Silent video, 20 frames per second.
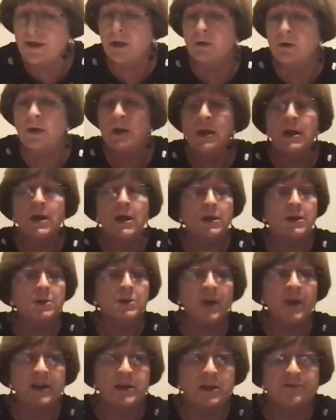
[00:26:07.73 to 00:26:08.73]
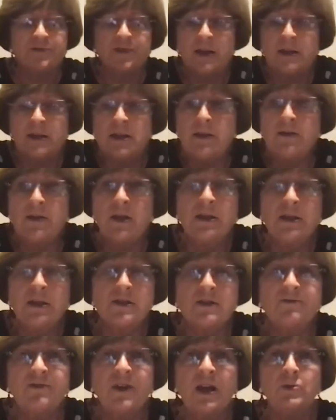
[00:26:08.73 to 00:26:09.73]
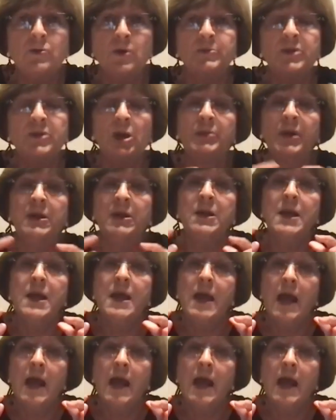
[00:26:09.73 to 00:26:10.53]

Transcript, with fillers: So you might not find anything else of value up there, but